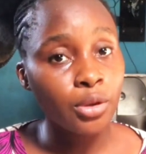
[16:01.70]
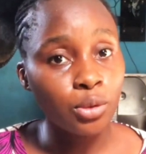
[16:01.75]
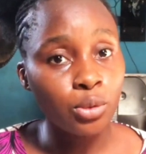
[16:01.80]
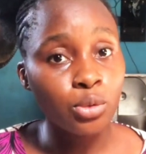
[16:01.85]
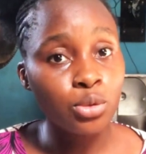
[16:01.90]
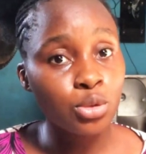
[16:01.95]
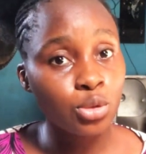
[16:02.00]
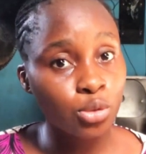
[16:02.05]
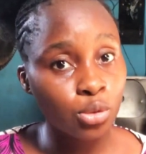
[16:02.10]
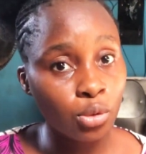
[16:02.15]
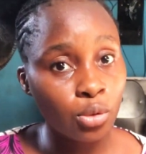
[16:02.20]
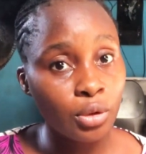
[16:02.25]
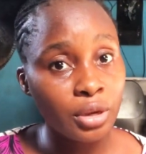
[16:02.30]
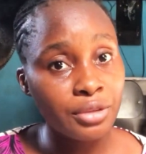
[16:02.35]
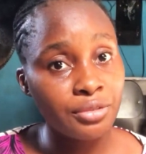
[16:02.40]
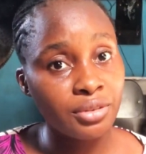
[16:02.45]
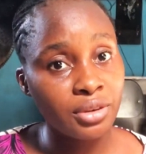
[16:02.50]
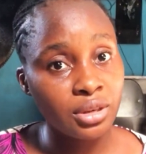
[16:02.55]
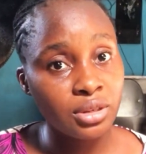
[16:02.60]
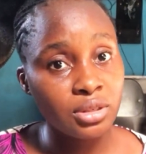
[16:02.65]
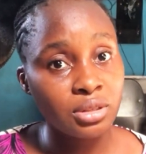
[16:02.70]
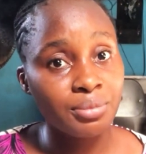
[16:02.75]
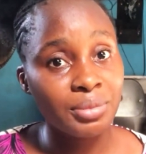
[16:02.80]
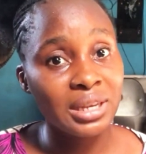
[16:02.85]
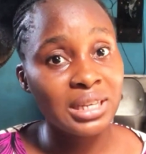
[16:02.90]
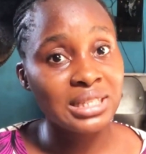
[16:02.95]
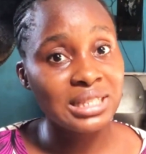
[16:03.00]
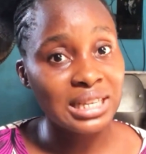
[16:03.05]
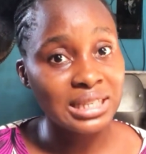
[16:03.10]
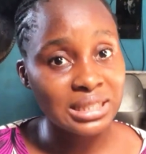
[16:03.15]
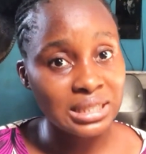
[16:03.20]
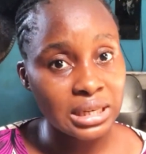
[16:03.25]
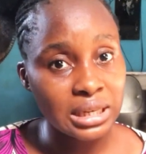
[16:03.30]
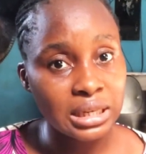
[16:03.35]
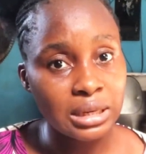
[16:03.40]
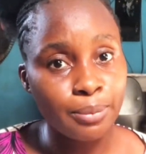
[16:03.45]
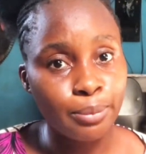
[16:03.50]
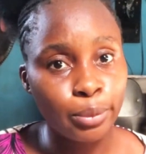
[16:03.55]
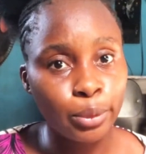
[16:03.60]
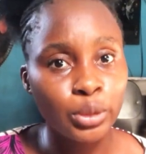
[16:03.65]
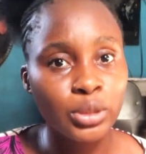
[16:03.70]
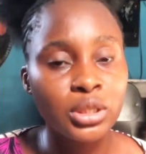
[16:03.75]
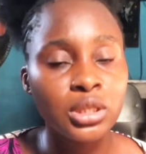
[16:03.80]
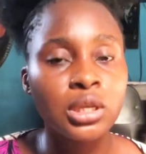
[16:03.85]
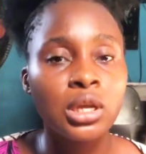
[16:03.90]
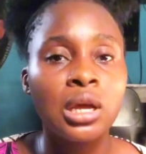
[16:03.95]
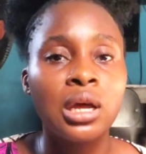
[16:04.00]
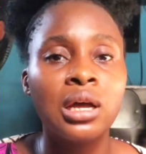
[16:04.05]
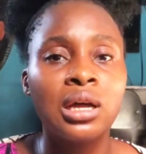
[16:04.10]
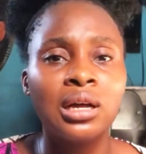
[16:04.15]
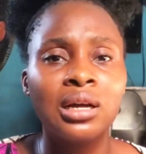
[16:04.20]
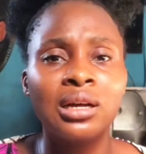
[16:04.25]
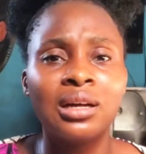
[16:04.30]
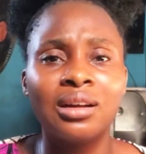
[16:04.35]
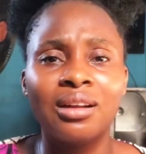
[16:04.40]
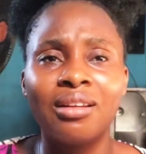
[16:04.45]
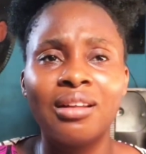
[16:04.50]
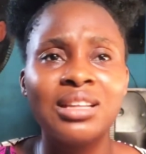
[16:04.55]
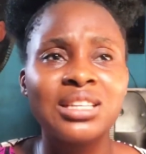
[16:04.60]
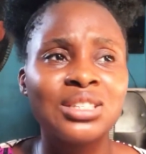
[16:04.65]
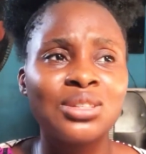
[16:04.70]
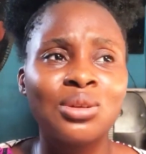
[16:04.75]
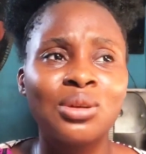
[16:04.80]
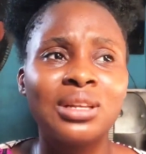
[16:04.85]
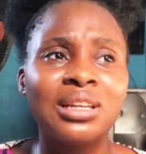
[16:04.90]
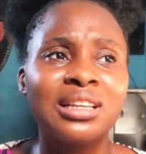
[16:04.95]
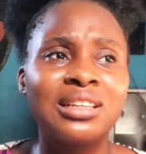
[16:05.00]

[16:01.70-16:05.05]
scroll if you need to be entertained, but let's not